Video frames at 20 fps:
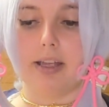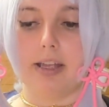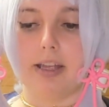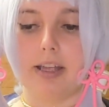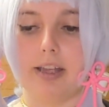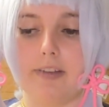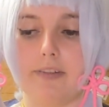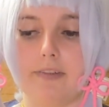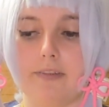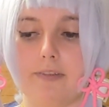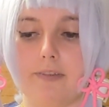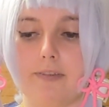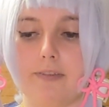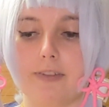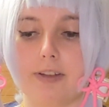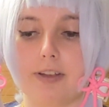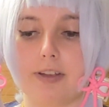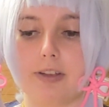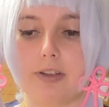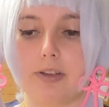if
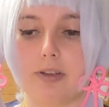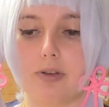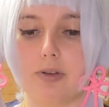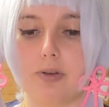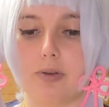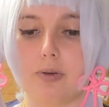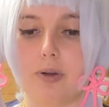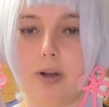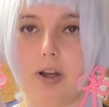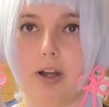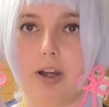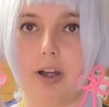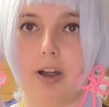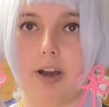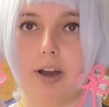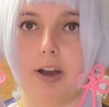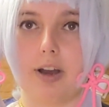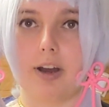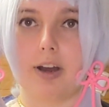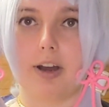you
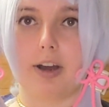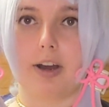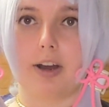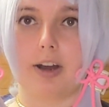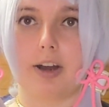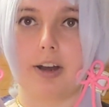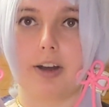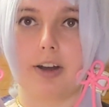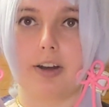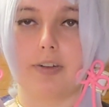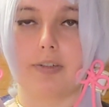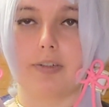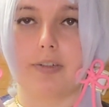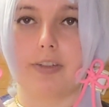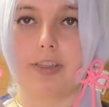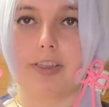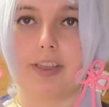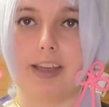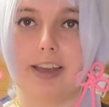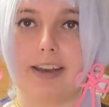are
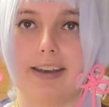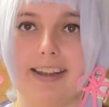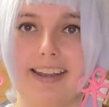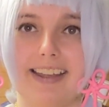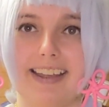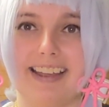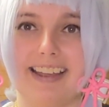thin.